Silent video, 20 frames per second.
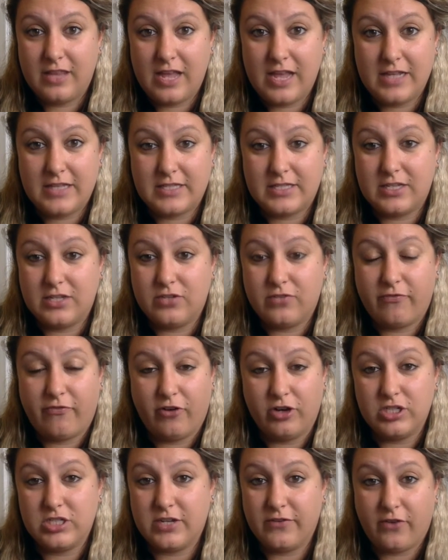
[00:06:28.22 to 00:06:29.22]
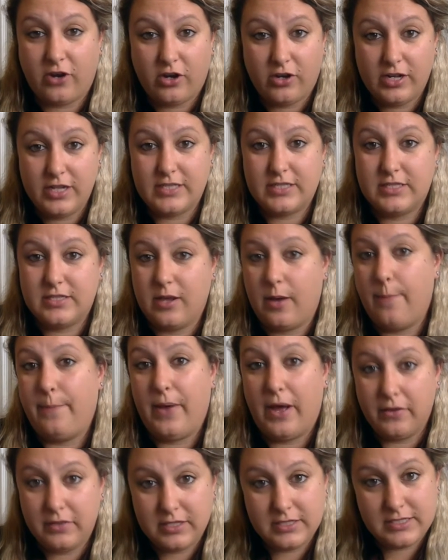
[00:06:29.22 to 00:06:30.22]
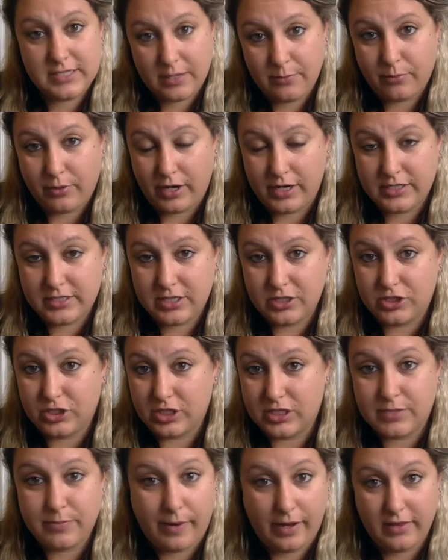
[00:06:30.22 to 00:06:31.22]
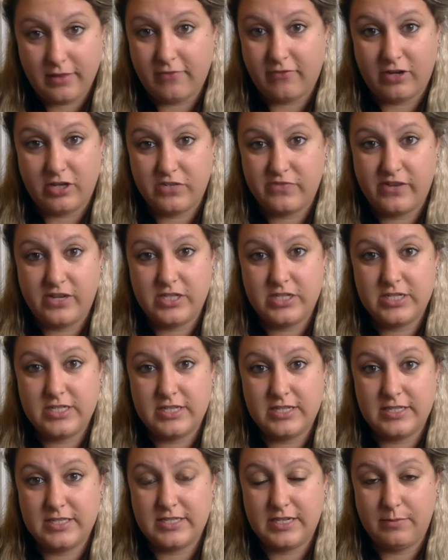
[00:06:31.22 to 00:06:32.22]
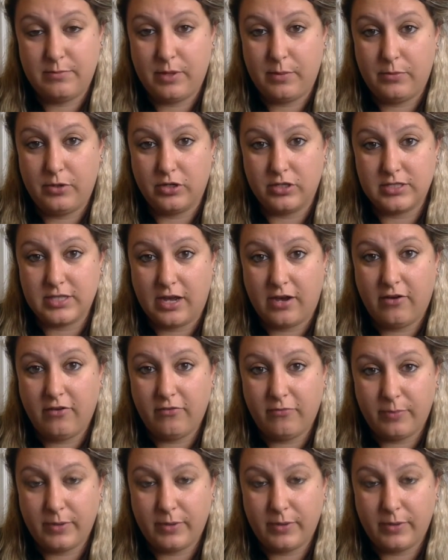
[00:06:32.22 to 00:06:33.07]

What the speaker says: it's first of all, it's about the same price to just buy the fresh veggies and steam them yourself